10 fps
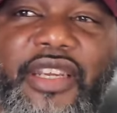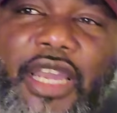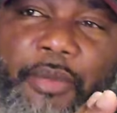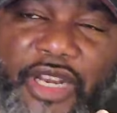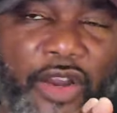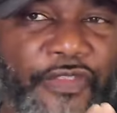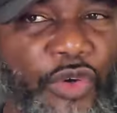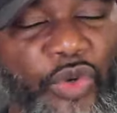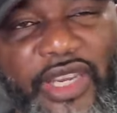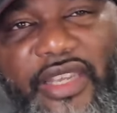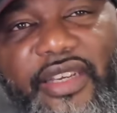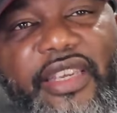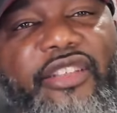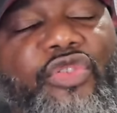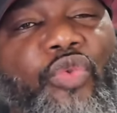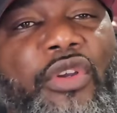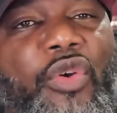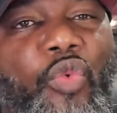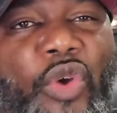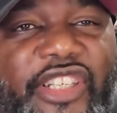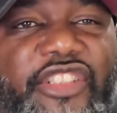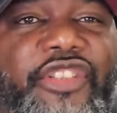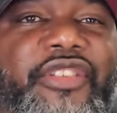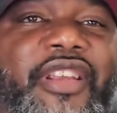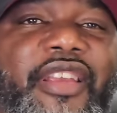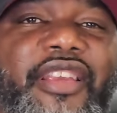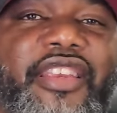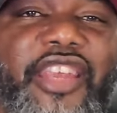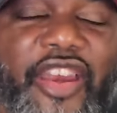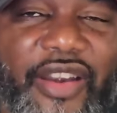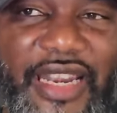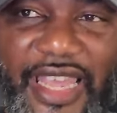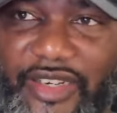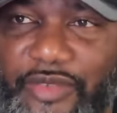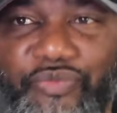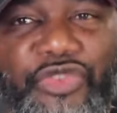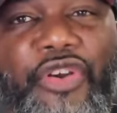Coming off a win against Western Carolina,